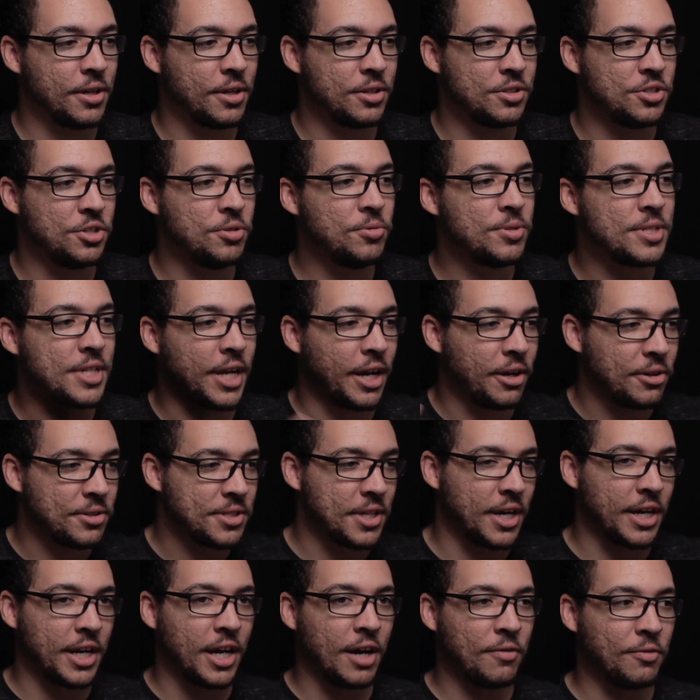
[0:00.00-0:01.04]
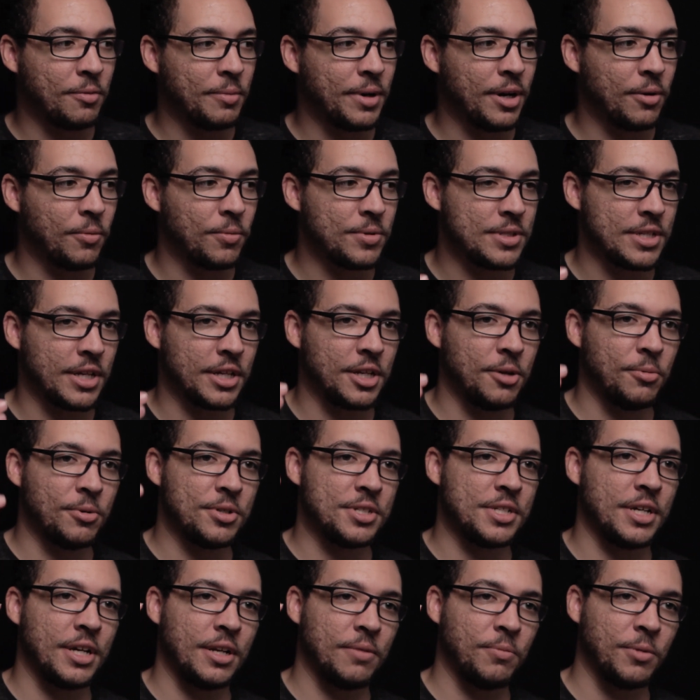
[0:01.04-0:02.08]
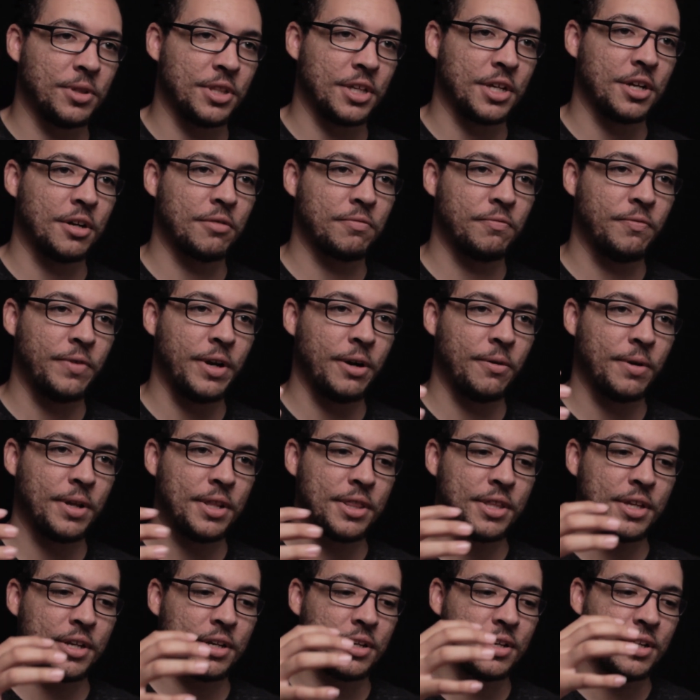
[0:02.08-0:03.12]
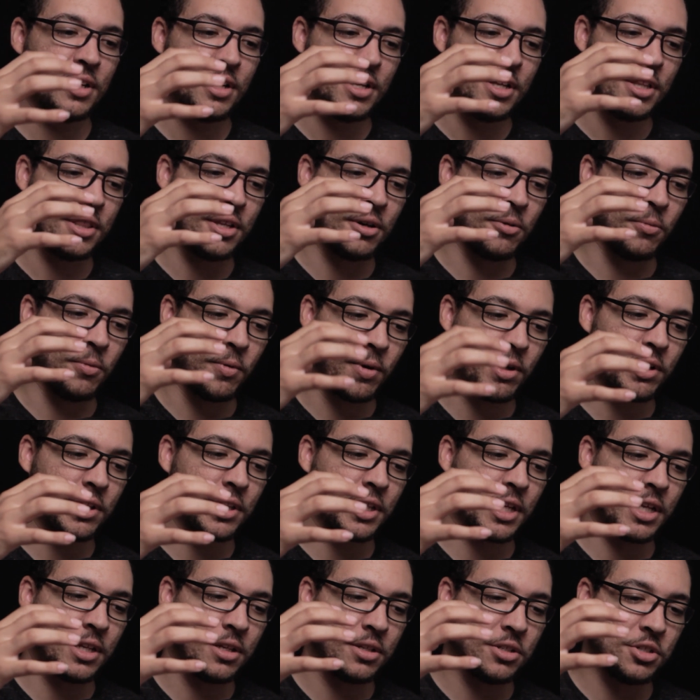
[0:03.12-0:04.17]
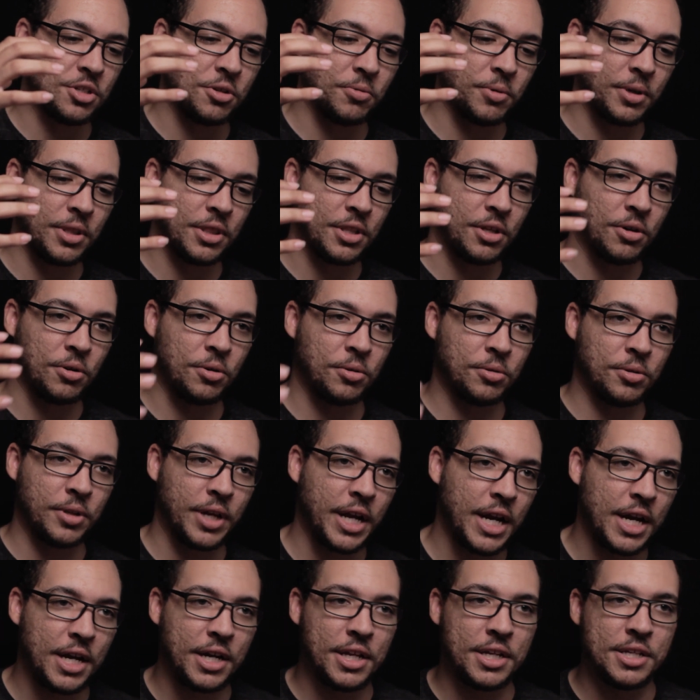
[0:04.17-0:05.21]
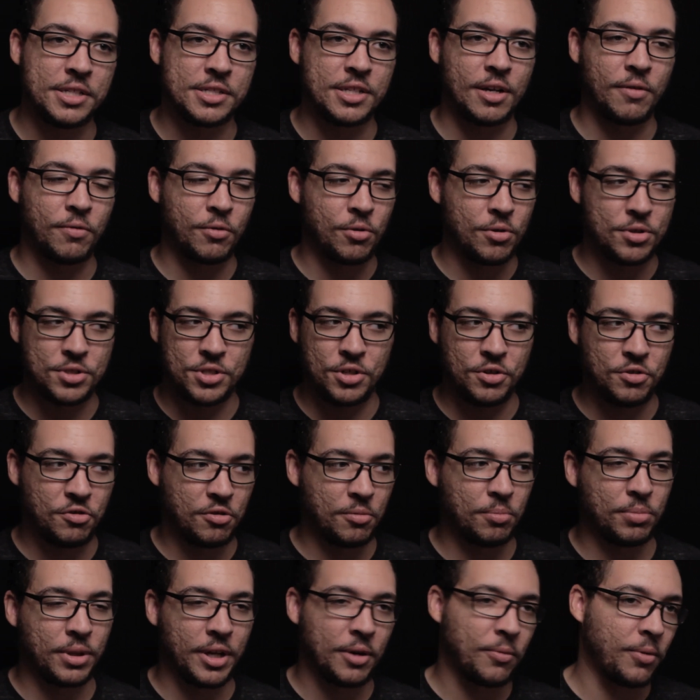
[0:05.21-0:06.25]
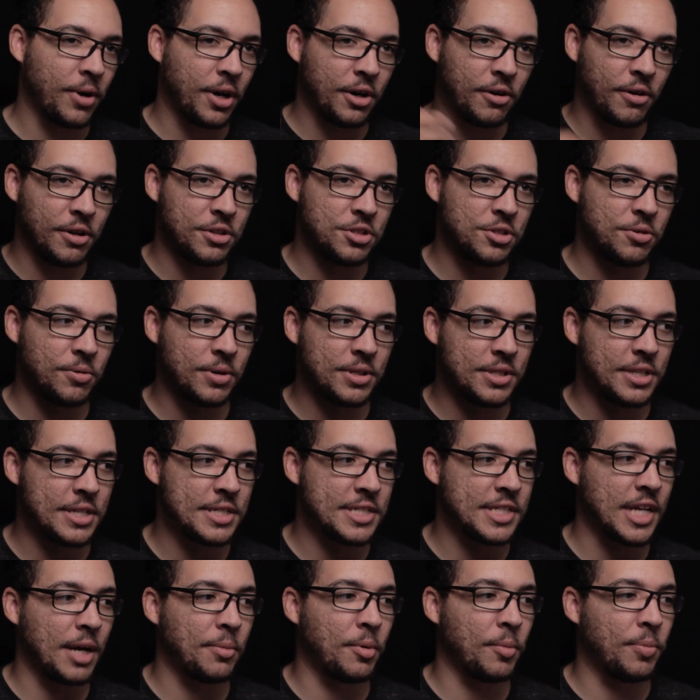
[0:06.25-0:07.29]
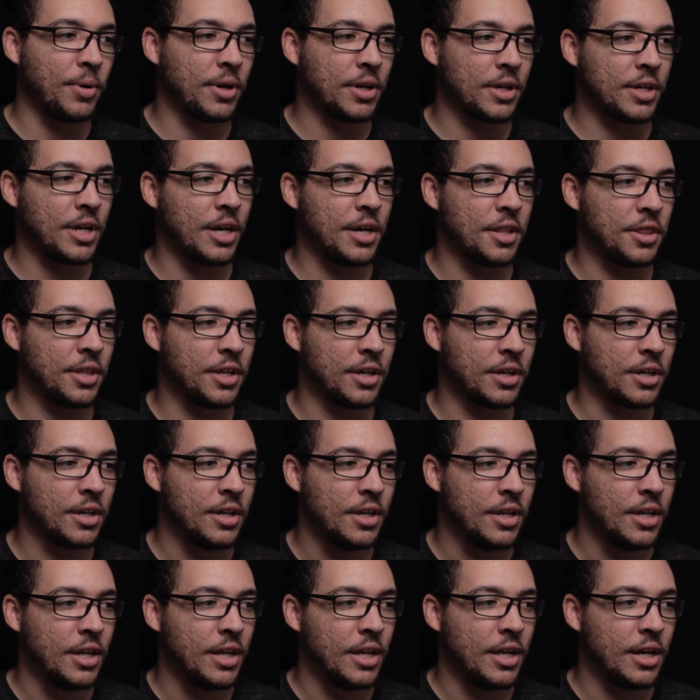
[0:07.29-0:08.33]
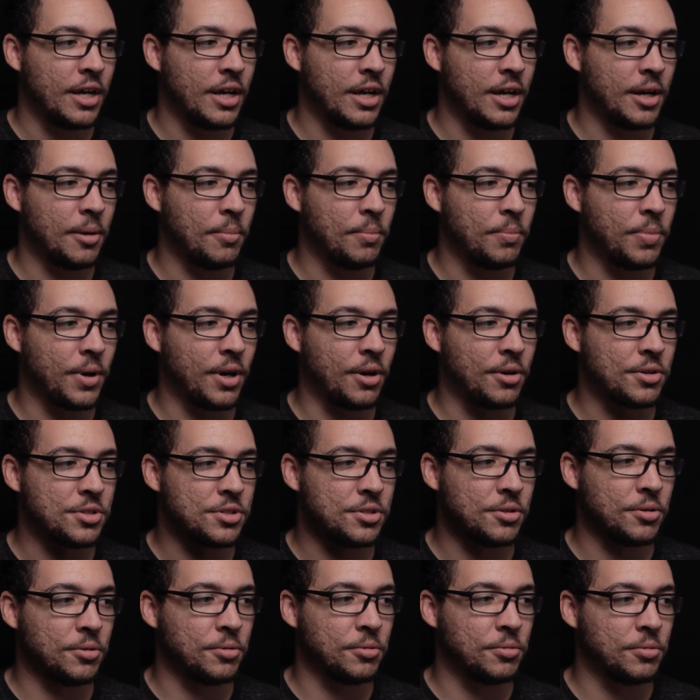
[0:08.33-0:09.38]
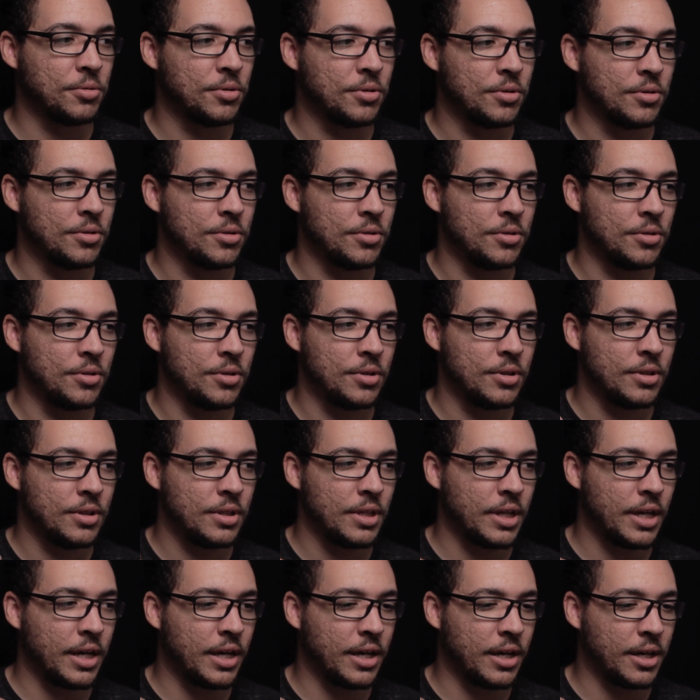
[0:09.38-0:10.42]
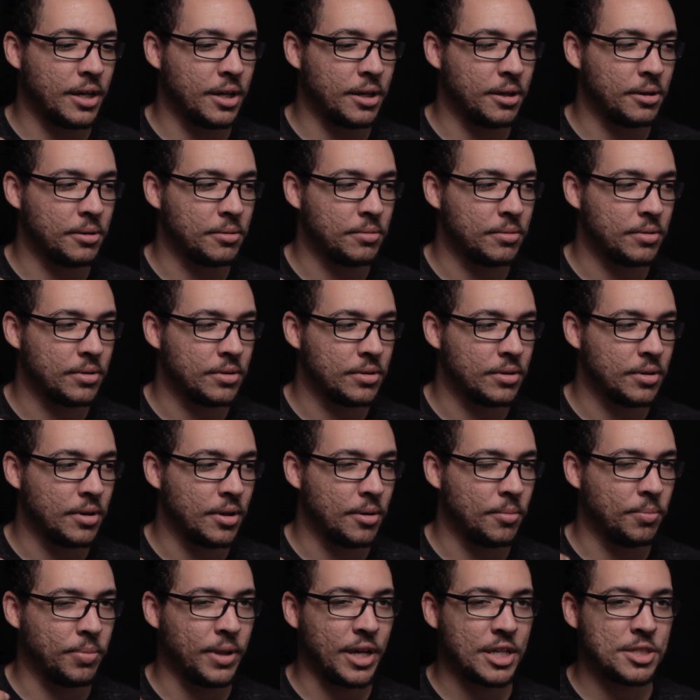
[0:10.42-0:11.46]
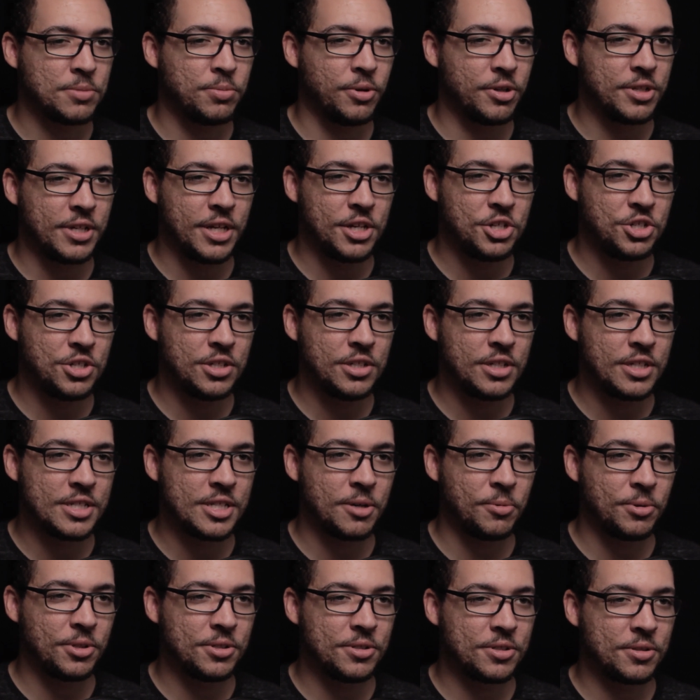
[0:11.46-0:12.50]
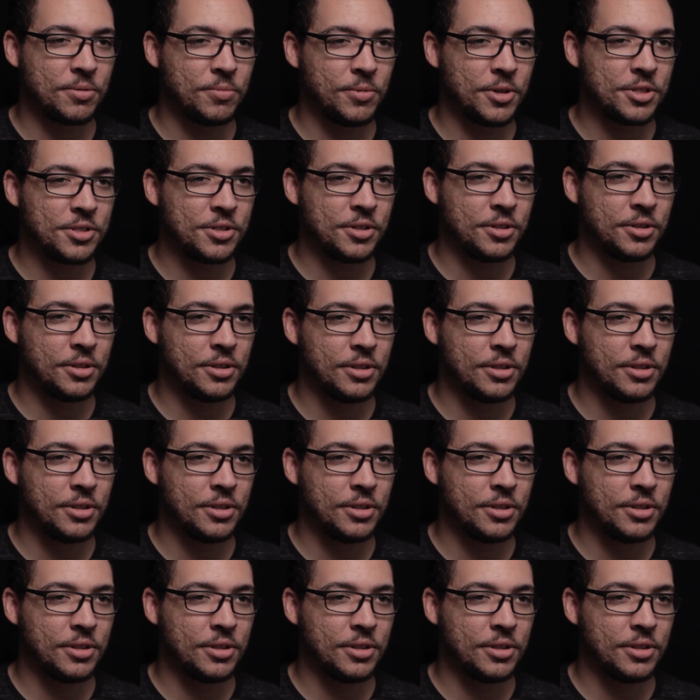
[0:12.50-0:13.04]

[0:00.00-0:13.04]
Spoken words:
two styles that I got from here was like you were saying with the Kung Fury thing. They're really doing the whole 80s, and of course they're doing Blade Runner into it, this cyberpunk kind of thing. But also blaxploitation, is that what it's called?